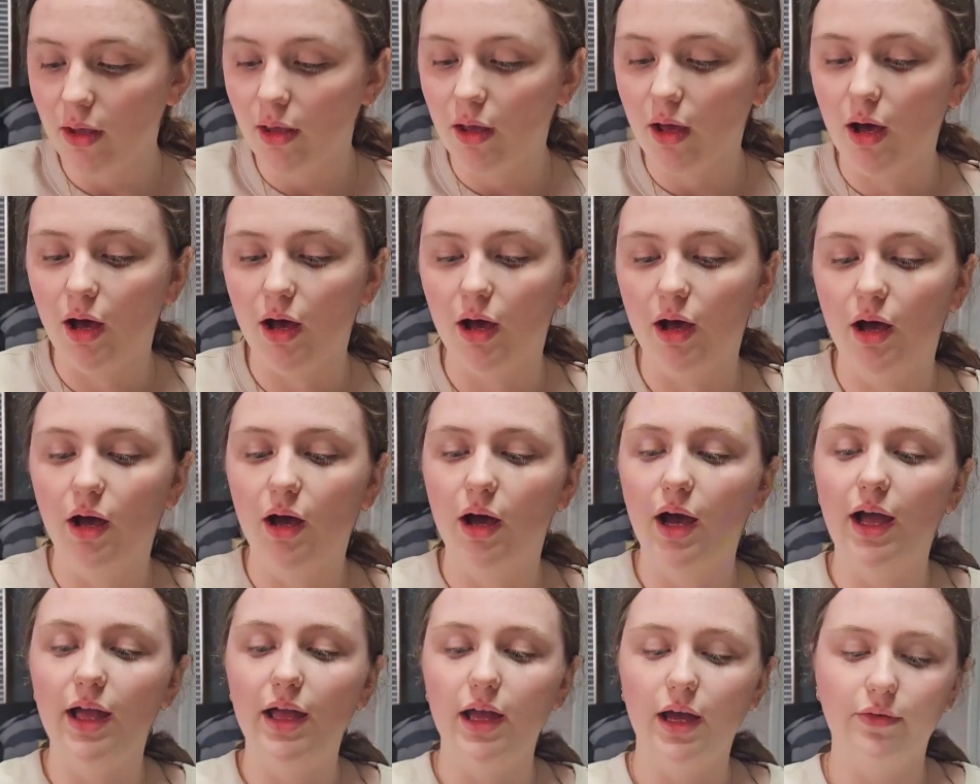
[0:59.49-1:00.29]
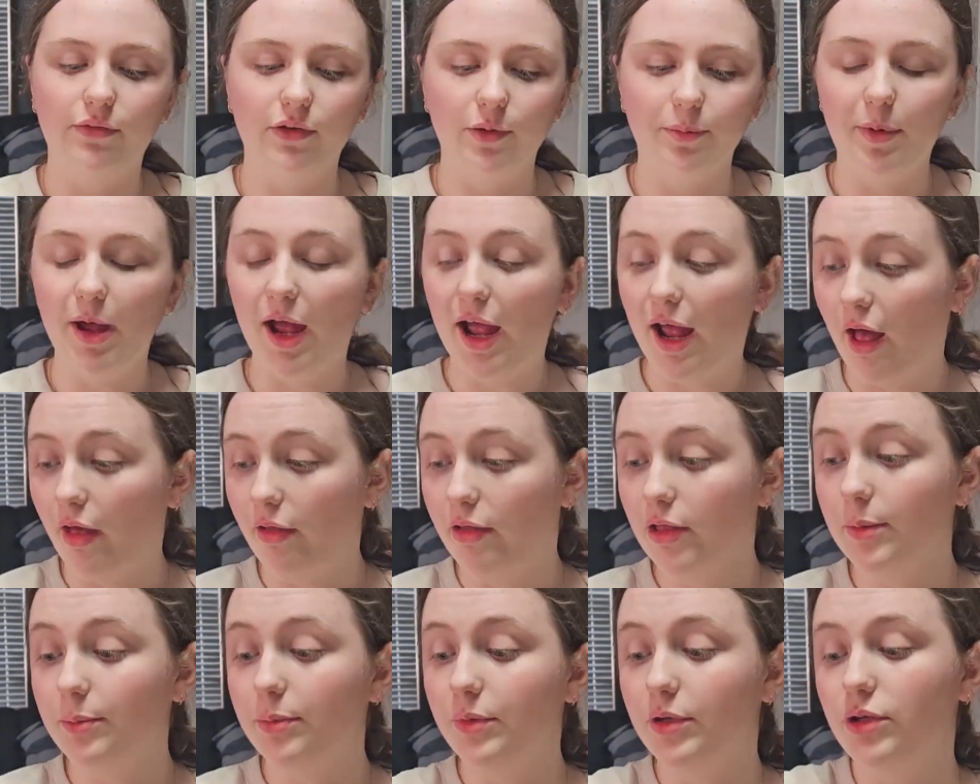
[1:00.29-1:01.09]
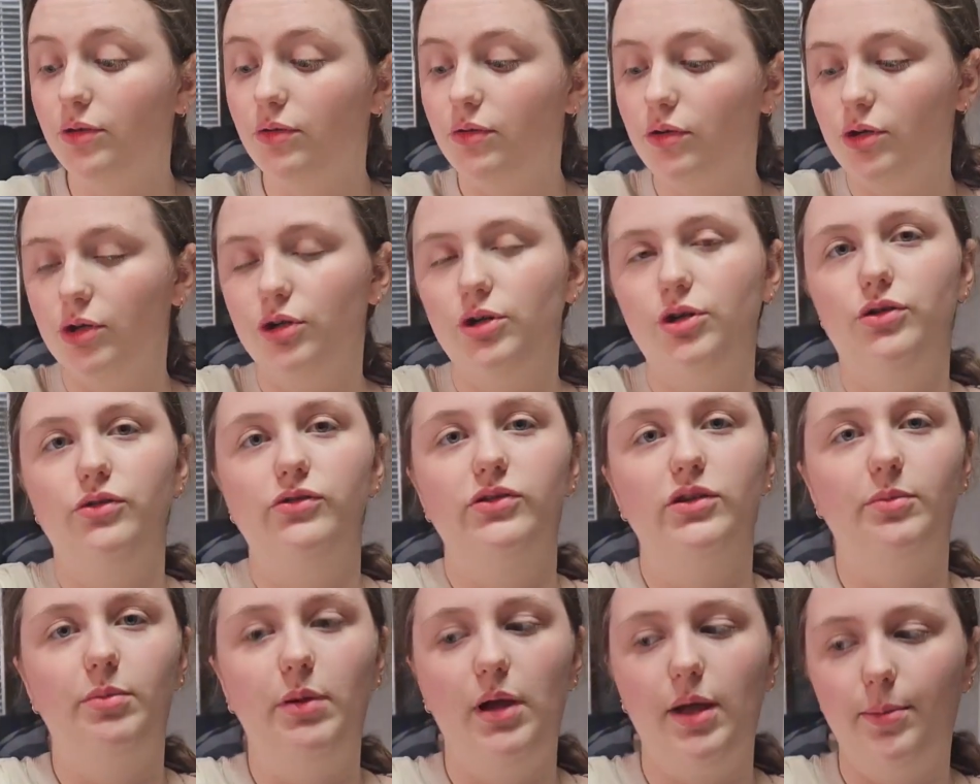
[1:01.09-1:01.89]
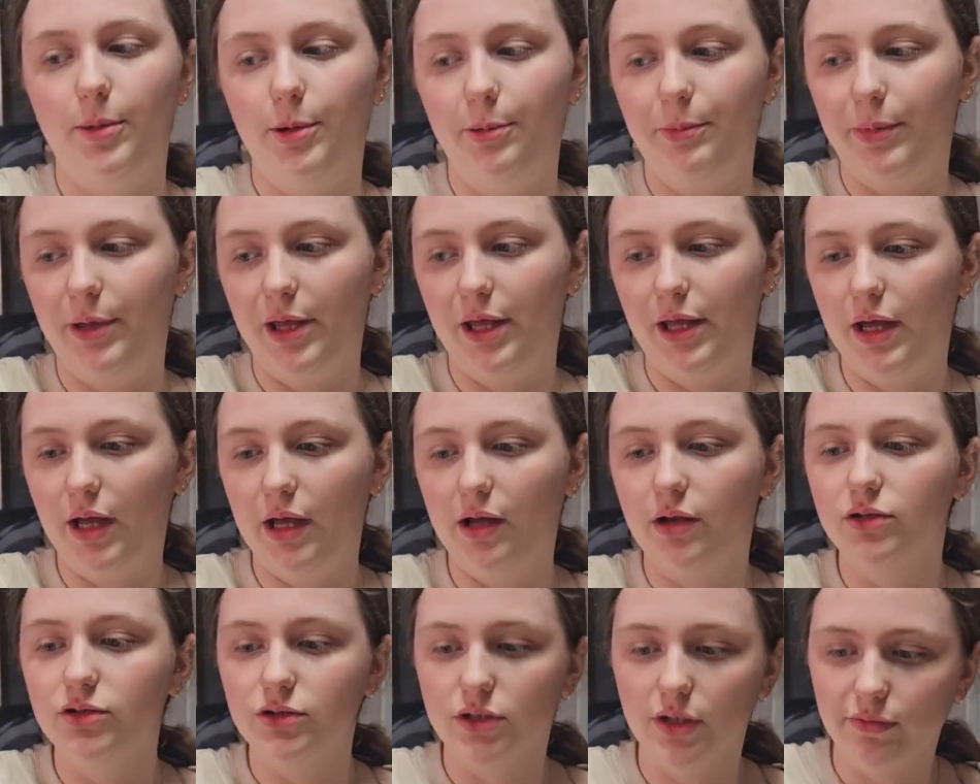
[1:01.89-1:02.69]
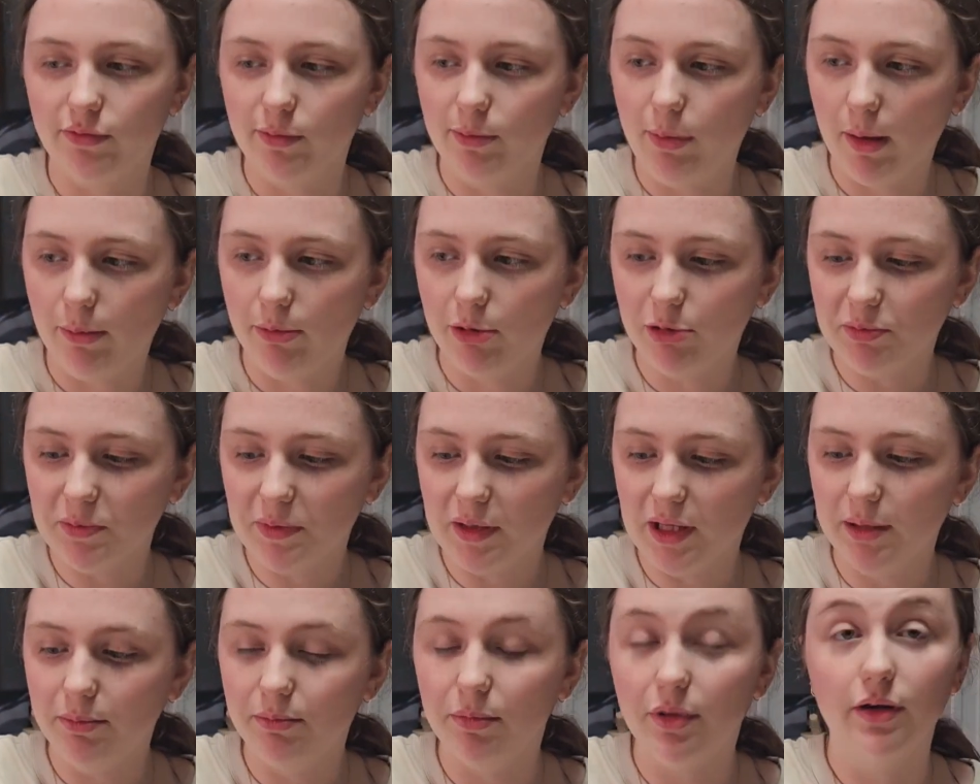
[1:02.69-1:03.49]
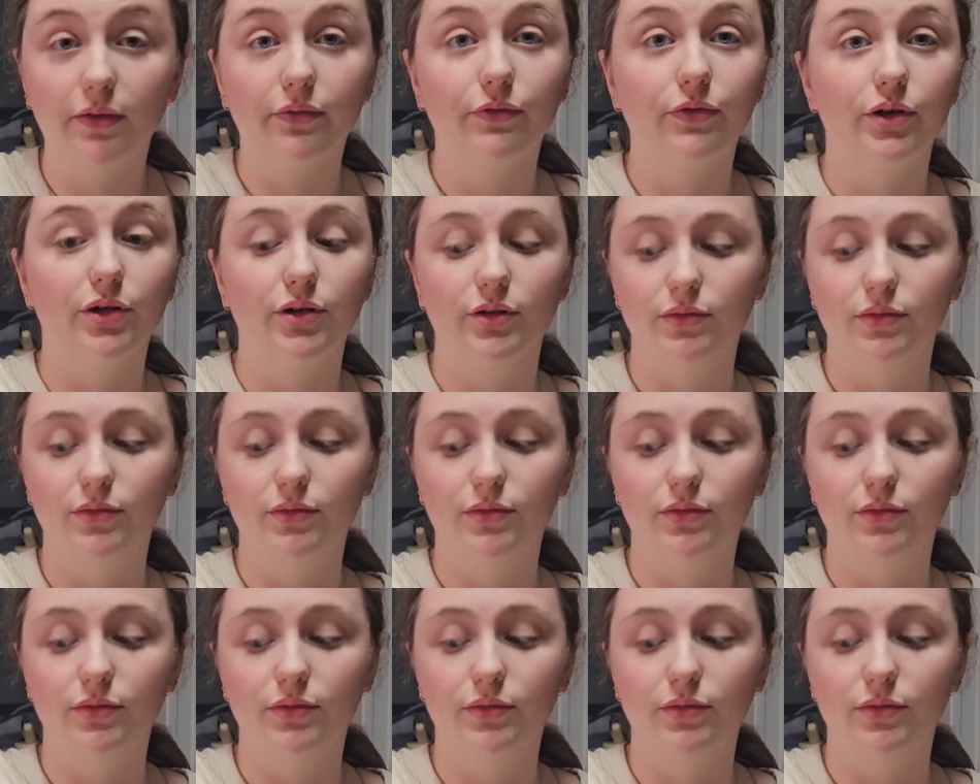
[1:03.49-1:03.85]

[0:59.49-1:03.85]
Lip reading: I have a palette, but you could use a paper plate. I also have a paper plate, but for